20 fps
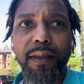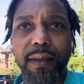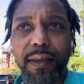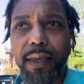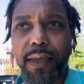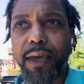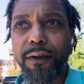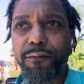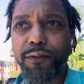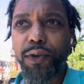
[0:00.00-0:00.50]

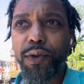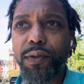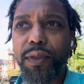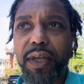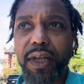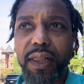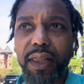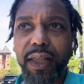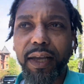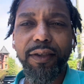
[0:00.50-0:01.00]
If you
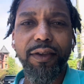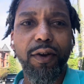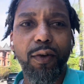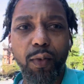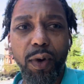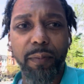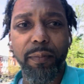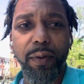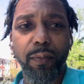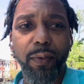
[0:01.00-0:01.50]
neglect your
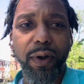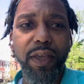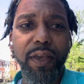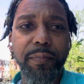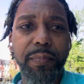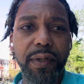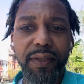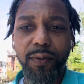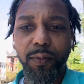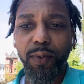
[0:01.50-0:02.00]
woman while you're
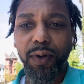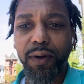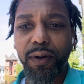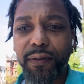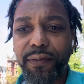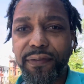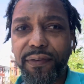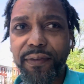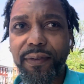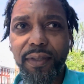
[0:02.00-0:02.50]
building wealth,
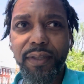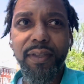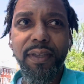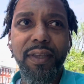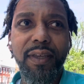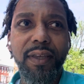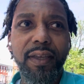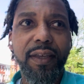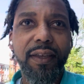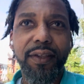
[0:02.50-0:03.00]

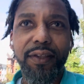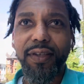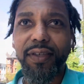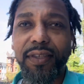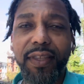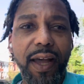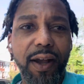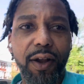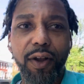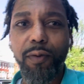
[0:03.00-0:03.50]
she's
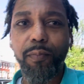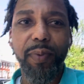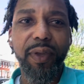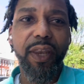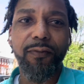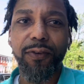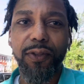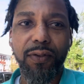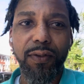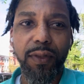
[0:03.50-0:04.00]
not going to be there
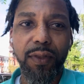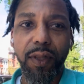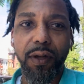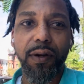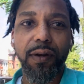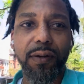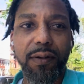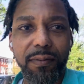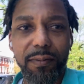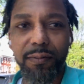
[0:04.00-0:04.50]
for too long,
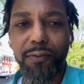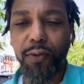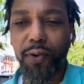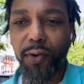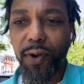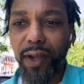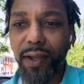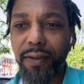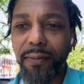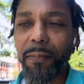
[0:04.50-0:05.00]

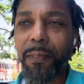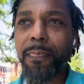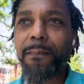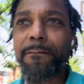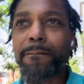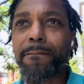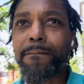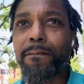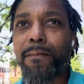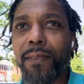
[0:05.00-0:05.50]
right?
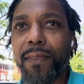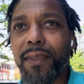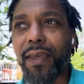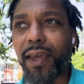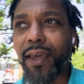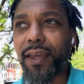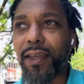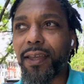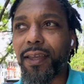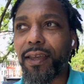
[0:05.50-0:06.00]

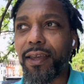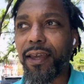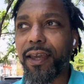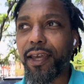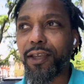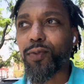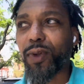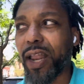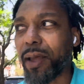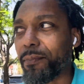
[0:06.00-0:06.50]
And
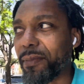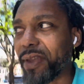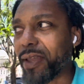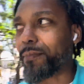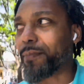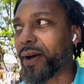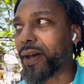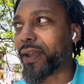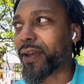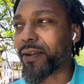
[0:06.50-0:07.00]
here's what I mean
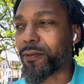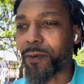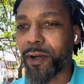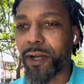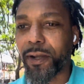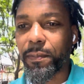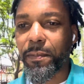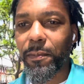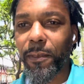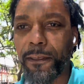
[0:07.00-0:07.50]
by that, right?
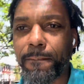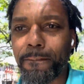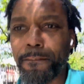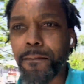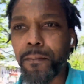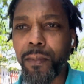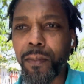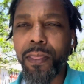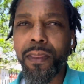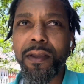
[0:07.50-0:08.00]

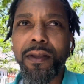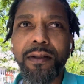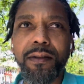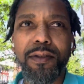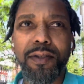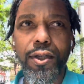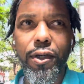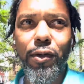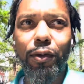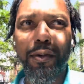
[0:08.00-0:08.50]

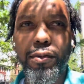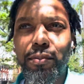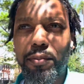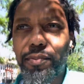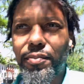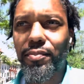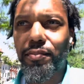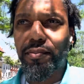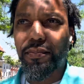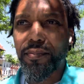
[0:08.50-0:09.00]
So
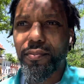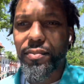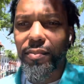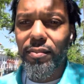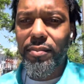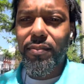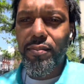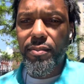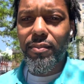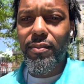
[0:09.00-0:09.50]

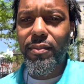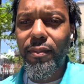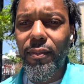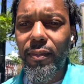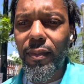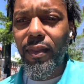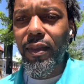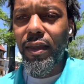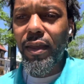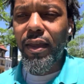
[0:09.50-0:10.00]

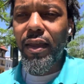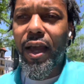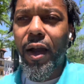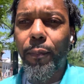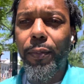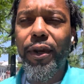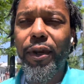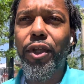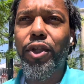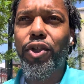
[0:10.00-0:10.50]
I'm
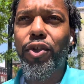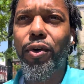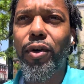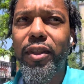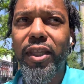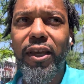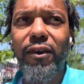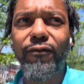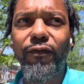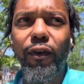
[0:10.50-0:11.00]
pretty sure
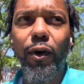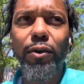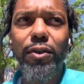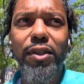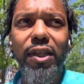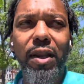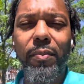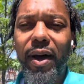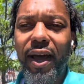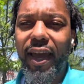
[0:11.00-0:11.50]
that folks
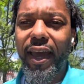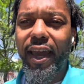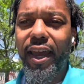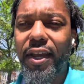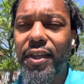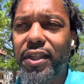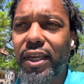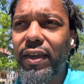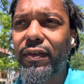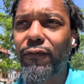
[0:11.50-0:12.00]
that are my
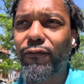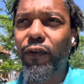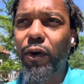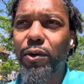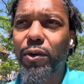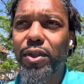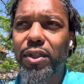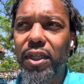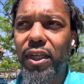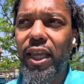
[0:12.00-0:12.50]
age, even
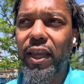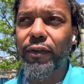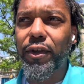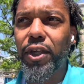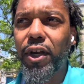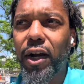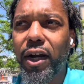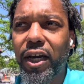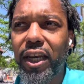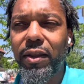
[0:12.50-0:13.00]
folks that are even
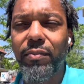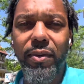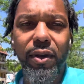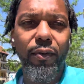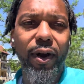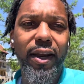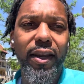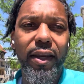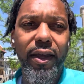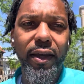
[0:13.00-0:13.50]
younger than me
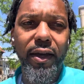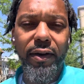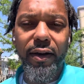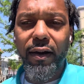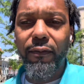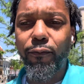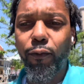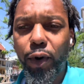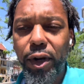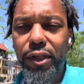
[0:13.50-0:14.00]
right now, I'm
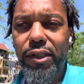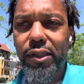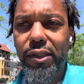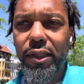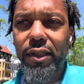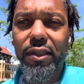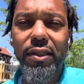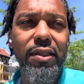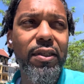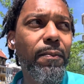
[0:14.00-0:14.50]

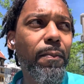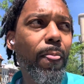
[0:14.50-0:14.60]
46,